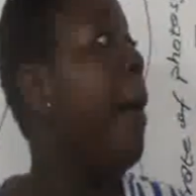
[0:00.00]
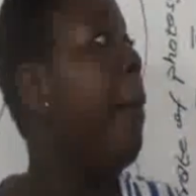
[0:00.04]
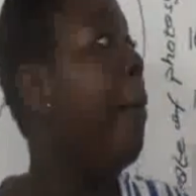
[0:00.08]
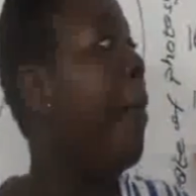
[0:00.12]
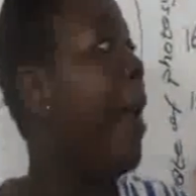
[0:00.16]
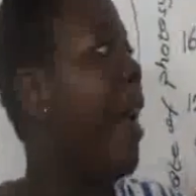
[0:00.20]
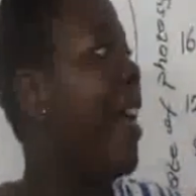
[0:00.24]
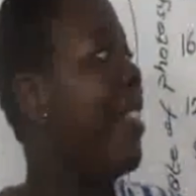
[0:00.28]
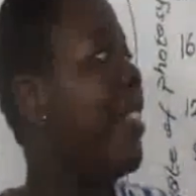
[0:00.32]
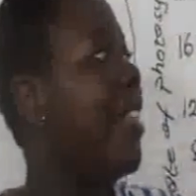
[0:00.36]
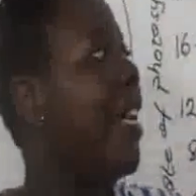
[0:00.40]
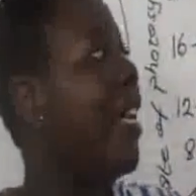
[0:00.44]

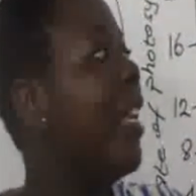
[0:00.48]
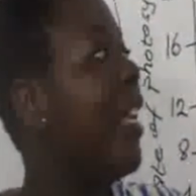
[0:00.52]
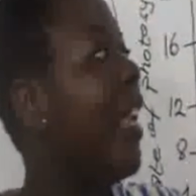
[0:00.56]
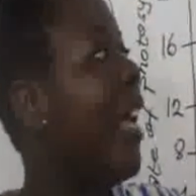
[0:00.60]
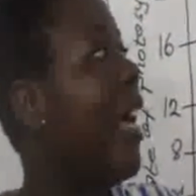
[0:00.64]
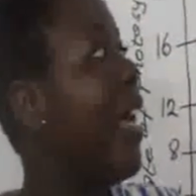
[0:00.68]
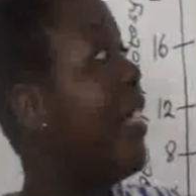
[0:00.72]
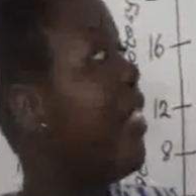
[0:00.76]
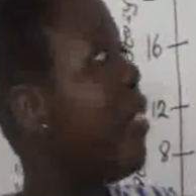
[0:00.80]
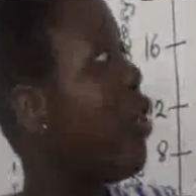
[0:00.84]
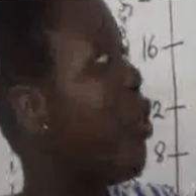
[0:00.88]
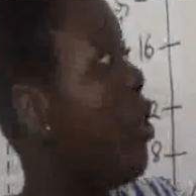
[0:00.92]
Brighter
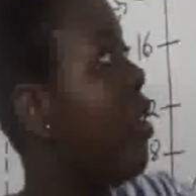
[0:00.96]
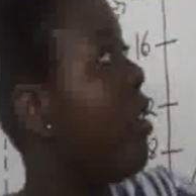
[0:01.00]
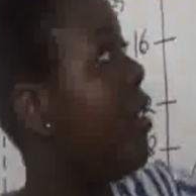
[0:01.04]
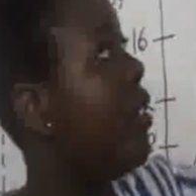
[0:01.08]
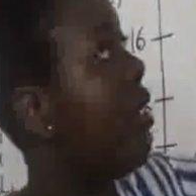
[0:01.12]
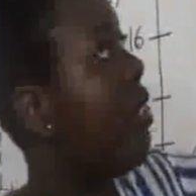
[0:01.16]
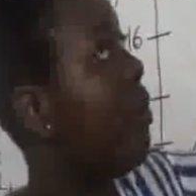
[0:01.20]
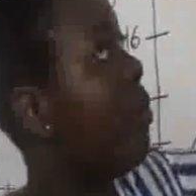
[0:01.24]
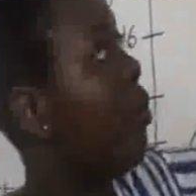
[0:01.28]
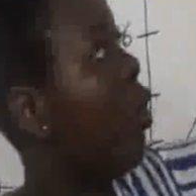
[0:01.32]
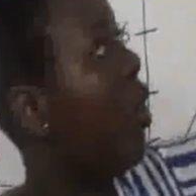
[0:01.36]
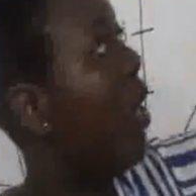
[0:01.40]
light
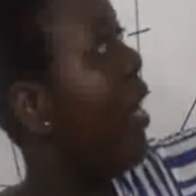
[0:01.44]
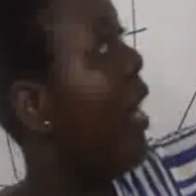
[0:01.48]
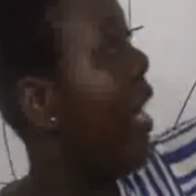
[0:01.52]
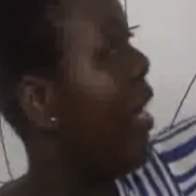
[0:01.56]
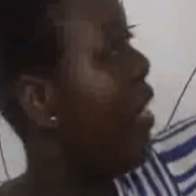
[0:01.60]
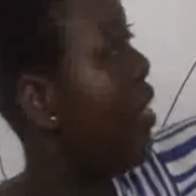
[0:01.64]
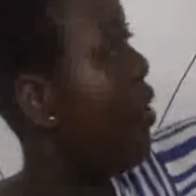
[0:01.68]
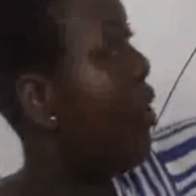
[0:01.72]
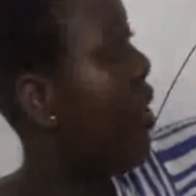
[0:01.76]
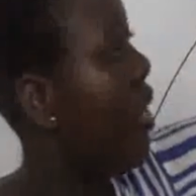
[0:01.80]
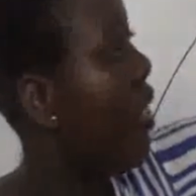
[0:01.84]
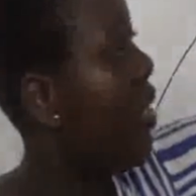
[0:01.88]
causes more
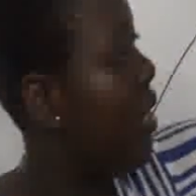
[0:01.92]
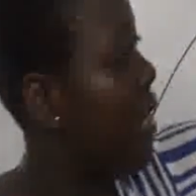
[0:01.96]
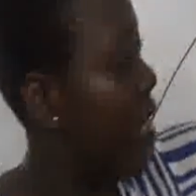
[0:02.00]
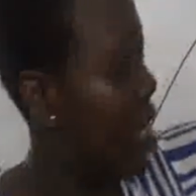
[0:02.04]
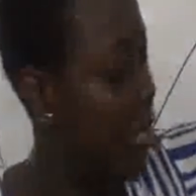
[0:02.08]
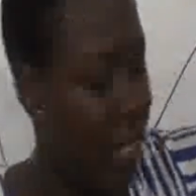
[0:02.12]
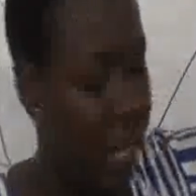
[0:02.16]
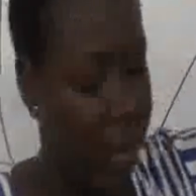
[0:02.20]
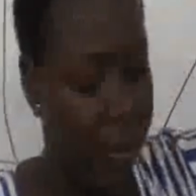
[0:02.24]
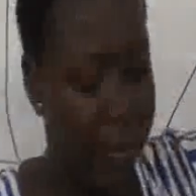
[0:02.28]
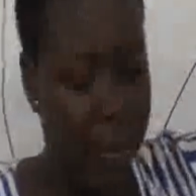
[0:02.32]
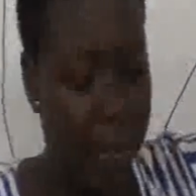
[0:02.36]
light to hit the
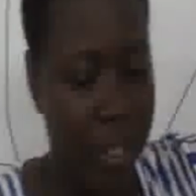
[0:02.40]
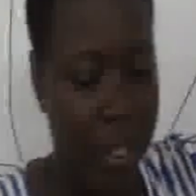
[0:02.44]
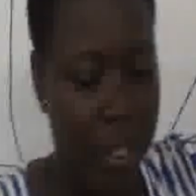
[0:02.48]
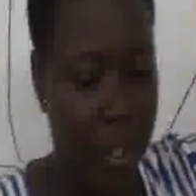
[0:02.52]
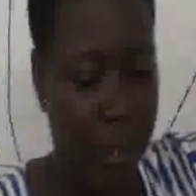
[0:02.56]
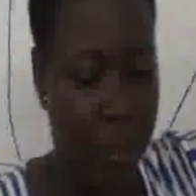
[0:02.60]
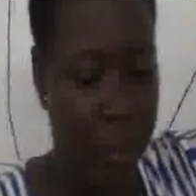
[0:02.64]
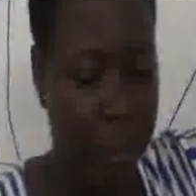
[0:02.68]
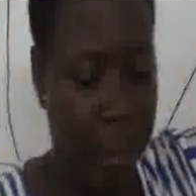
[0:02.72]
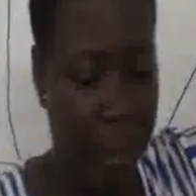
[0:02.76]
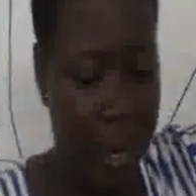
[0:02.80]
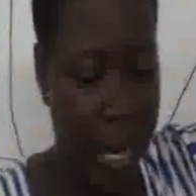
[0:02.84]
surface
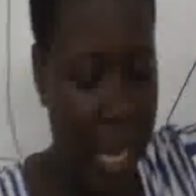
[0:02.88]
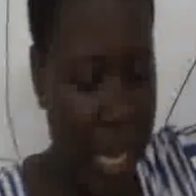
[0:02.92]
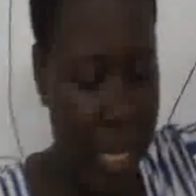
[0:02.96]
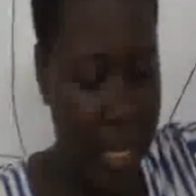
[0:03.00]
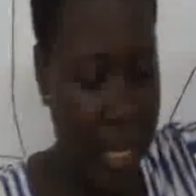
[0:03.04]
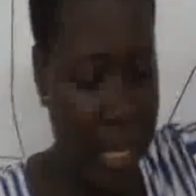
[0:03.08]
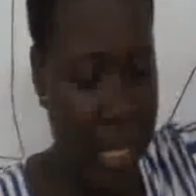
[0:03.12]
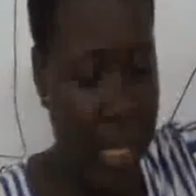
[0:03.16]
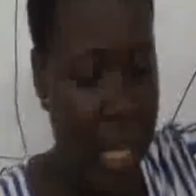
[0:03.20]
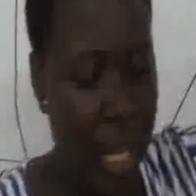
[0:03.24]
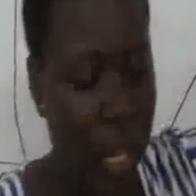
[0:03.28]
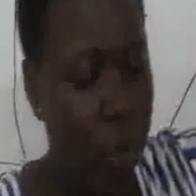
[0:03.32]
of
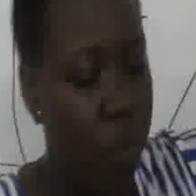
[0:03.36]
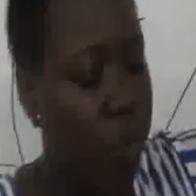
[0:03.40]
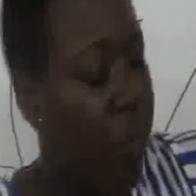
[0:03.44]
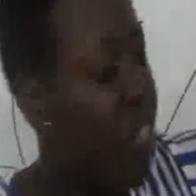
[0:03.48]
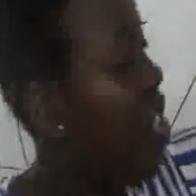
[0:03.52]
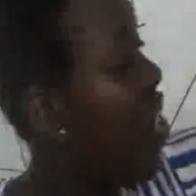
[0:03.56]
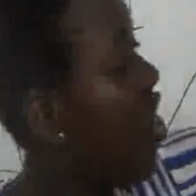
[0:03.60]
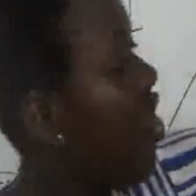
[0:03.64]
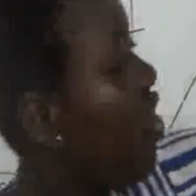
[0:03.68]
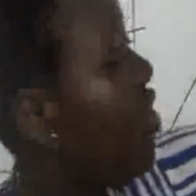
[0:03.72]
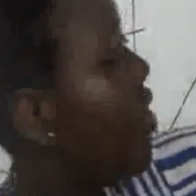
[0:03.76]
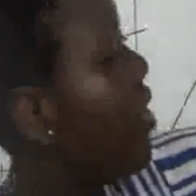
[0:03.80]
plants,
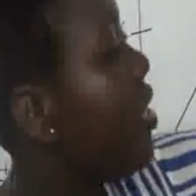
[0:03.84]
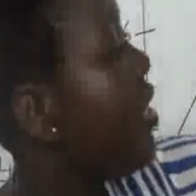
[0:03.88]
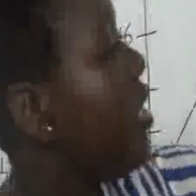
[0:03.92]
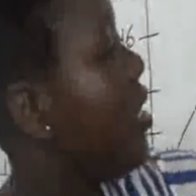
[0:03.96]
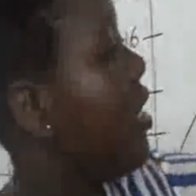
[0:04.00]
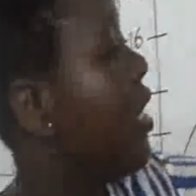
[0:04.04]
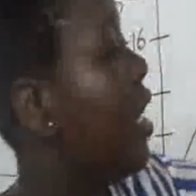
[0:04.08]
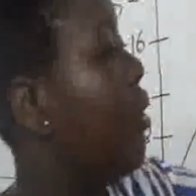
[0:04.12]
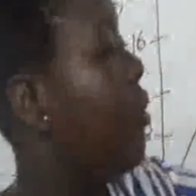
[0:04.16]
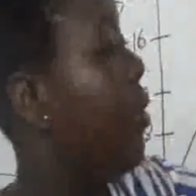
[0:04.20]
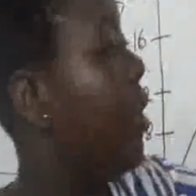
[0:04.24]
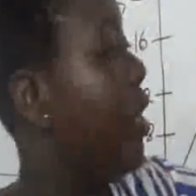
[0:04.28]
which
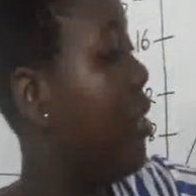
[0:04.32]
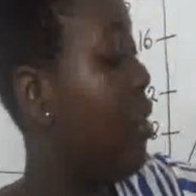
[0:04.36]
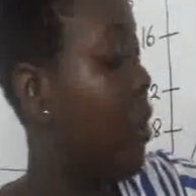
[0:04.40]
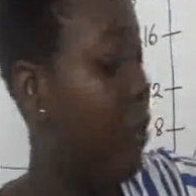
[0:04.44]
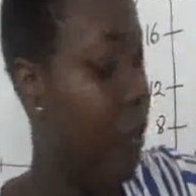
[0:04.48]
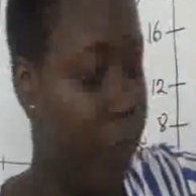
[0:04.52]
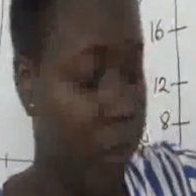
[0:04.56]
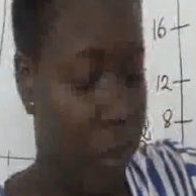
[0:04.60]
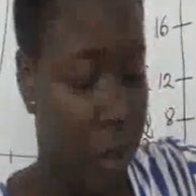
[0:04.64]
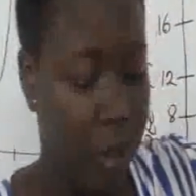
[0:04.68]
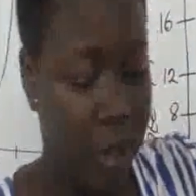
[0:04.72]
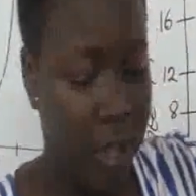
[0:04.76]
increases the rate
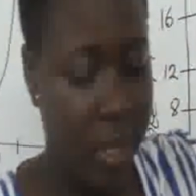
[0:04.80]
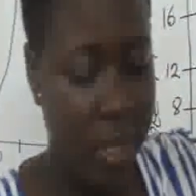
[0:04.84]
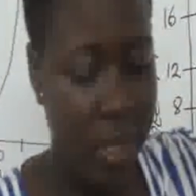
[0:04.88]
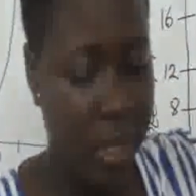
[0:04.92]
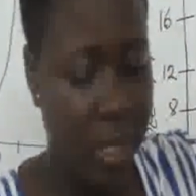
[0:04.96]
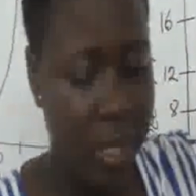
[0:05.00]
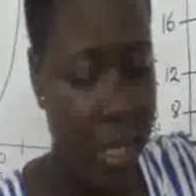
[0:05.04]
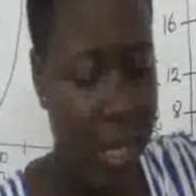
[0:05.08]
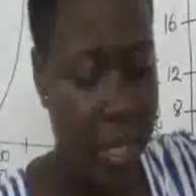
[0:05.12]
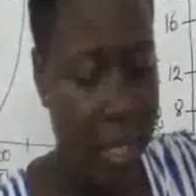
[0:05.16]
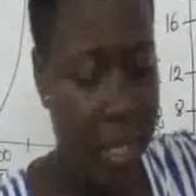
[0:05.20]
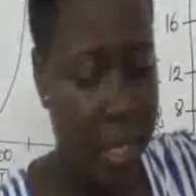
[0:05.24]
of
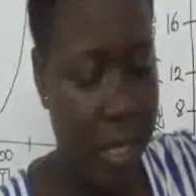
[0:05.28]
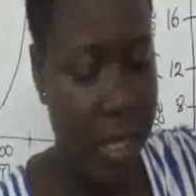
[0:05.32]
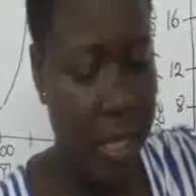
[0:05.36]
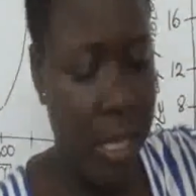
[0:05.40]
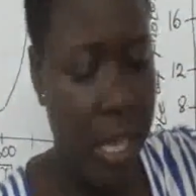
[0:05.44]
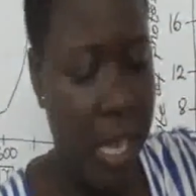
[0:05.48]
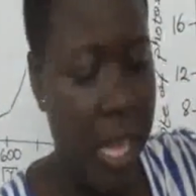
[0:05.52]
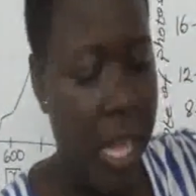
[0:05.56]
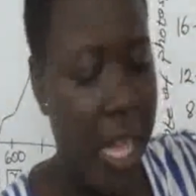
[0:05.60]
photosynthesis.